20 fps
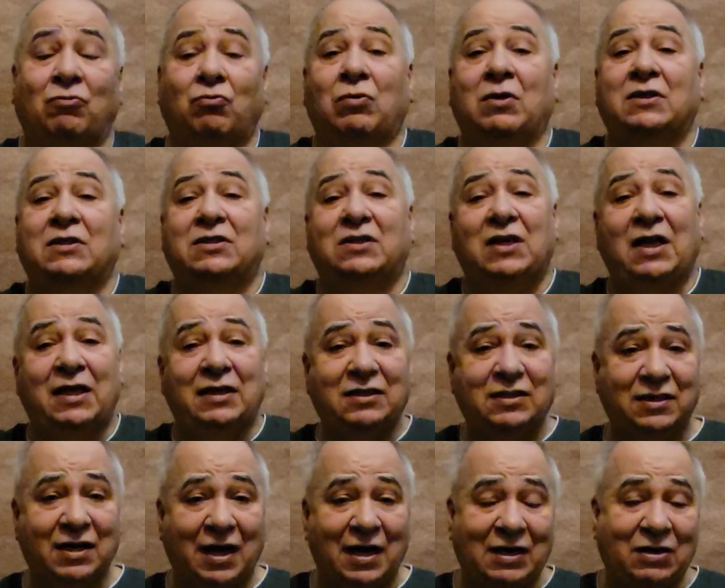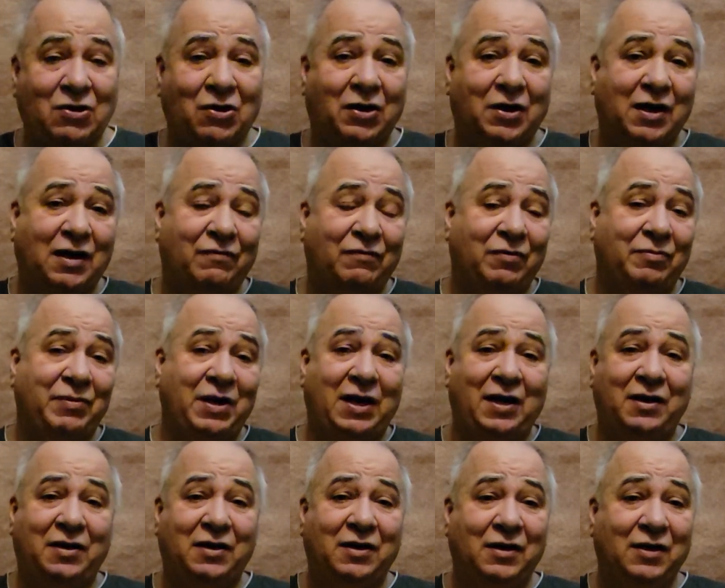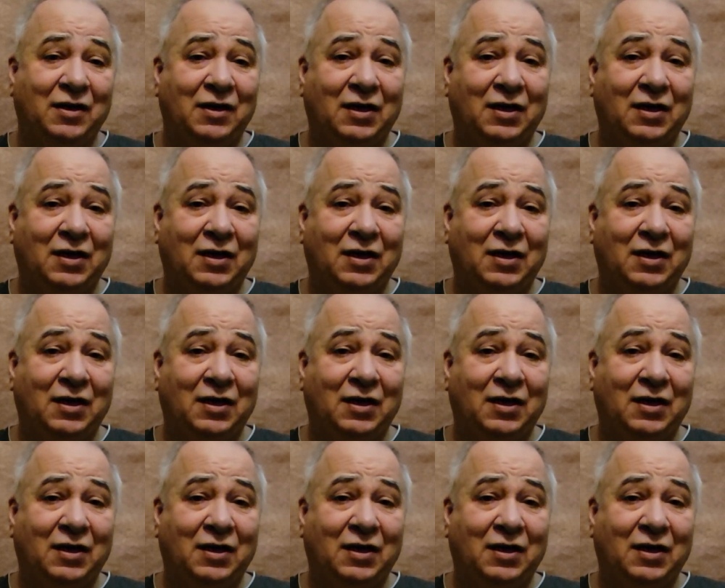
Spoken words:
worst lens Nikon ever made,